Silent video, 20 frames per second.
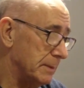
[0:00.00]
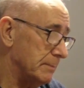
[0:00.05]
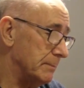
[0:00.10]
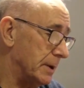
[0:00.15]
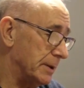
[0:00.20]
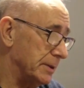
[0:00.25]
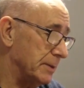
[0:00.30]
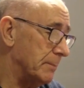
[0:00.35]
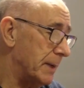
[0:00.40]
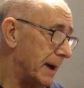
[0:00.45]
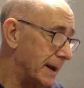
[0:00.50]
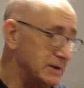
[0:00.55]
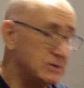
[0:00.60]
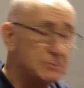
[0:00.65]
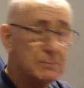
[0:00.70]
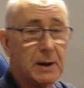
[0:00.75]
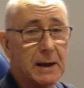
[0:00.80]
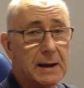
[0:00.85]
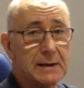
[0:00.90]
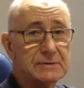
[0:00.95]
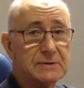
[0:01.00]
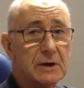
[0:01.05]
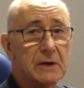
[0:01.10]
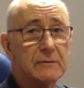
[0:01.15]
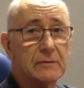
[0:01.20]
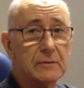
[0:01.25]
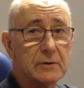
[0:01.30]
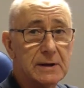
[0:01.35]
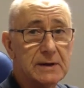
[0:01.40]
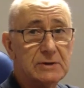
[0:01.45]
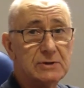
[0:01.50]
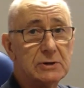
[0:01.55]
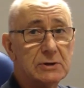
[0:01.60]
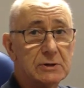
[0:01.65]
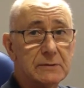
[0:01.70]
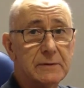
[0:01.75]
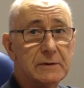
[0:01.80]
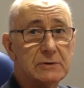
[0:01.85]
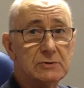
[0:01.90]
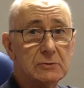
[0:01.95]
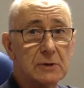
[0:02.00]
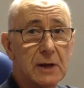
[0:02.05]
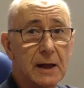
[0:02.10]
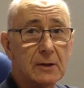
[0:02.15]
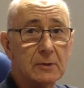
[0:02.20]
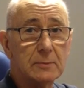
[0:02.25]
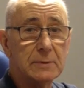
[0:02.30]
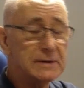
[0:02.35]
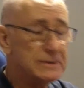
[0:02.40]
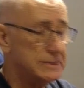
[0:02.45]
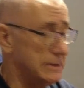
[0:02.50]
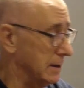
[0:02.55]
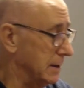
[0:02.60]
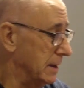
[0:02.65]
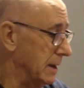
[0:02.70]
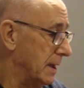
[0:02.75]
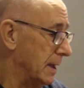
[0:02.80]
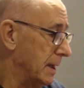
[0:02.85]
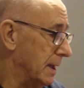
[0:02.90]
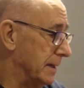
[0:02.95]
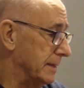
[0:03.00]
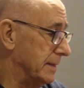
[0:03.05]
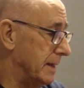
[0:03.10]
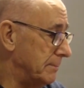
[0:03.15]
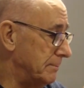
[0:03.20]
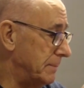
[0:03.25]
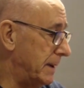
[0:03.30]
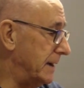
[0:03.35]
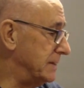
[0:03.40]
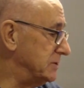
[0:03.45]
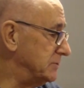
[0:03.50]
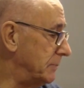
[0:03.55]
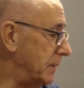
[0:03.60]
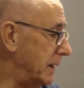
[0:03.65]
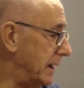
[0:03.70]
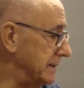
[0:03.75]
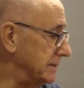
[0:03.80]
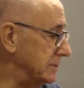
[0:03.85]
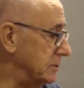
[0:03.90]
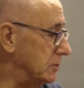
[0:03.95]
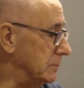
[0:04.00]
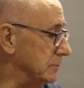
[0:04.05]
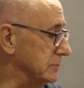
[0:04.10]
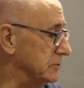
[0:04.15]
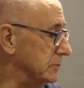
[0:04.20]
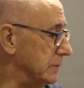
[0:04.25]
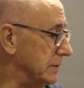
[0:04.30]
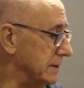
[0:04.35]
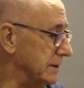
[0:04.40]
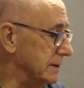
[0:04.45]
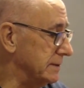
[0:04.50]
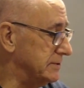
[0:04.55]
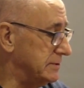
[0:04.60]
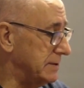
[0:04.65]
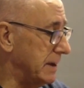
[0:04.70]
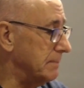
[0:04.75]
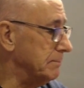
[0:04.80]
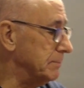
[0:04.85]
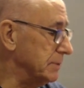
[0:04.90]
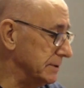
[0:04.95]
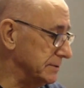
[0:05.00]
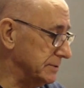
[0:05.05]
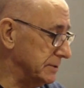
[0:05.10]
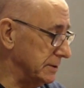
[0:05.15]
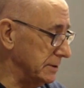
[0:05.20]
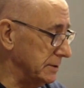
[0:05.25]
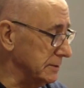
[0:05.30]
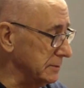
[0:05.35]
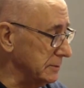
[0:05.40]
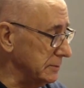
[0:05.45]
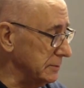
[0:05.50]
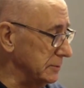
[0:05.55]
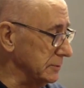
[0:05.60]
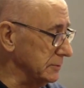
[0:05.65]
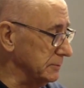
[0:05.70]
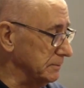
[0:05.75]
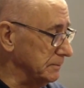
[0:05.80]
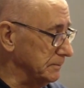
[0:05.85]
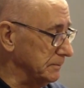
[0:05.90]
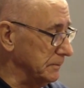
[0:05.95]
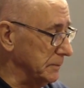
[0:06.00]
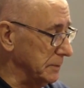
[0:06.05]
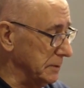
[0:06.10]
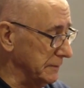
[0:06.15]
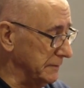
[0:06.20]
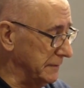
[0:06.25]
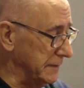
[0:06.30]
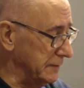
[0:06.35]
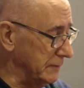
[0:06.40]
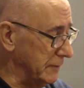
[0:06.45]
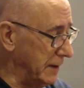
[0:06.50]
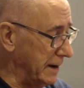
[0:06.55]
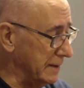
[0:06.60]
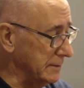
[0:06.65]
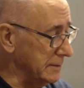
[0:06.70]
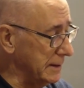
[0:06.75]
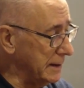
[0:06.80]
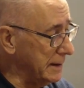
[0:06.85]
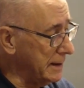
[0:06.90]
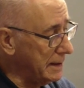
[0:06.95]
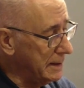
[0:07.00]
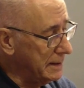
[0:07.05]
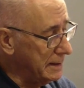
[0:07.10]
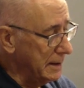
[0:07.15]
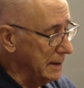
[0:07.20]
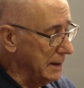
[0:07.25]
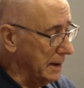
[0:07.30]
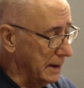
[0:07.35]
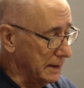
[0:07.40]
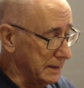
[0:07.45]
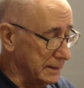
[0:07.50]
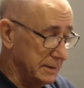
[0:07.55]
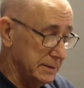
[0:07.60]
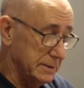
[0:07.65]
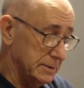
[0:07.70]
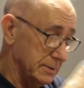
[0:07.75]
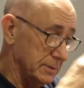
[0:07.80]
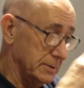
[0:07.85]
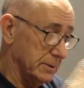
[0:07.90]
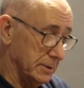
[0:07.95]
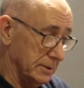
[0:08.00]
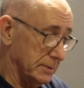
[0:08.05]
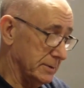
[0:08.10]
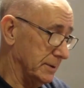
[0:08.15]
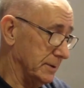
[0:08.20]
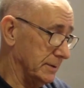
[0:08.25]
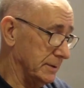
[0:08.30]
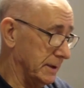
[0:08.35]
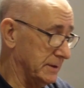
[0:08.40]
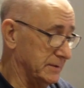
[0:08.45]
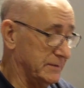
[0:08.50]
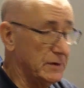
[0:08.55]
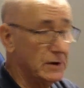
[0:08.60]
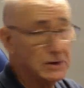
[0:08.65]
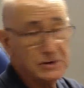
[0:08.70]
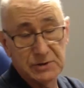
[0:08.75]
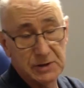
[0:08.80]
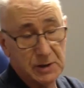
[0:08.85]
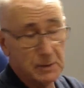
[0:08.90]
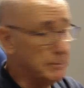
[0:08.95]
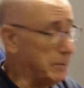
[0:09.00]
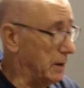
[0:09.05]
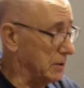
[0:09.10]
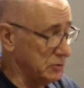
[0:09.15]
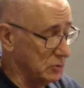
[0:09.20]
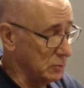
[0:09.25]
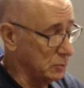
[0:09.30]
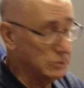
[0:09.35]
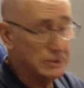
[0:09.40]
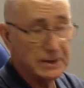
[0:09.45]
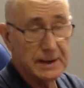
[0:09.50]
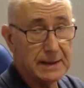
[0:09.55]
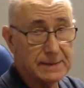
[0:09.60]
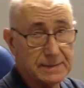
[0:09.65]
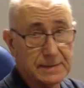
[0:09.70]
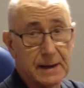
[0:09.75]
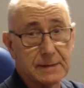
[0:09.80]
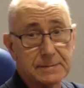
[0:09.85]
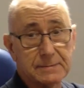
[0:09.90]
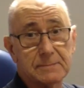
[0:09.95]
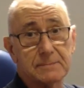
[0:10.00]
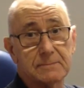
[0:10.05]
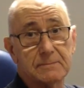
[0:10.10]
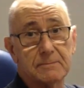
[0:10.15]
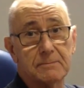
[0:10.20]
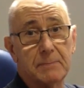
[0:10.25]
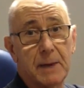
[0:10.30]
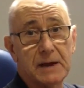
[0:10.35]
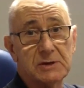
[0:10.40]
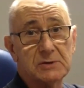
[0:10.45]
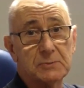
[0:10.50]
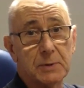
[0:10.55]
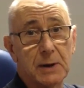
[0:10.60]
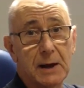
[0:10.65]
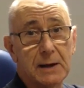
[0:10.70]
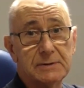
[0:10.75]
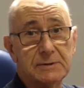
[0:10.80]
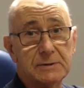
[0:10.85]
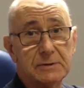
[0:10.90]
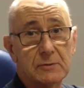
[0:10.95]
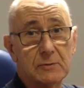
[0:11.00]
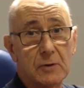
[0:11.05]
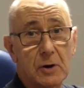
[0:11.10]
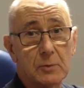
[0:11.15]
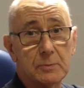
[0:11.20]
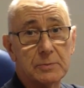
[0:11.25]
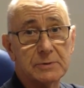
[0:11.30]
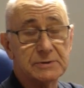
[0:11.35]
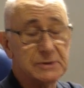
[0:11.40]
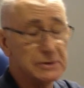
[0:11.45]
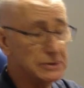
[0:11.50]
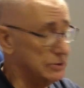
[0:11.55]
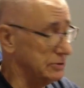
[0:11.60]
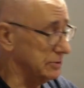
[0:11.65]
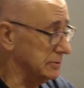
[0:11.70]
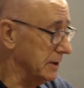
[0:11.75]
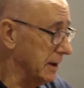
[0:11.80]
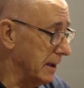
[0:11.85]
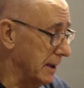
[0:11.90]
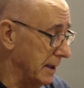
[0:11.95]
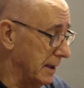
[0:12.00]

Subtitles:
buy the base plate for each individual helmet. That base plate comes with a template that you fit round here, and it's virtually impossible to get that base plate in the wrong position.